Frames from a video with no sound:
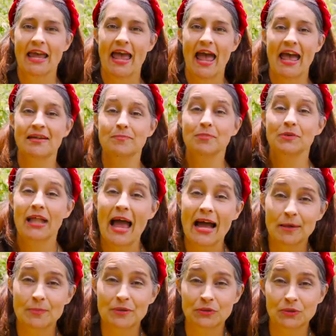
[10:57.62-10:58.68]
And
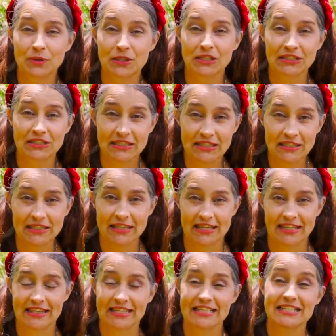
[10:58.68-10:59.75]
Black Moon
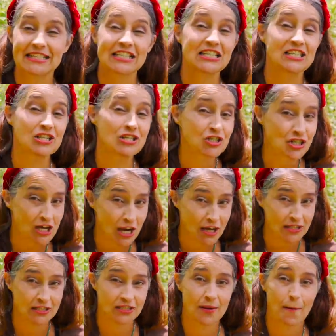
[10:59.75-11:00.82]
Lilith is
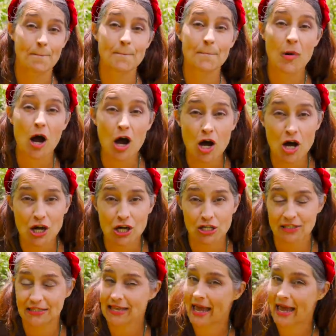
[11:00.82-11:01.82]
conjunct Mars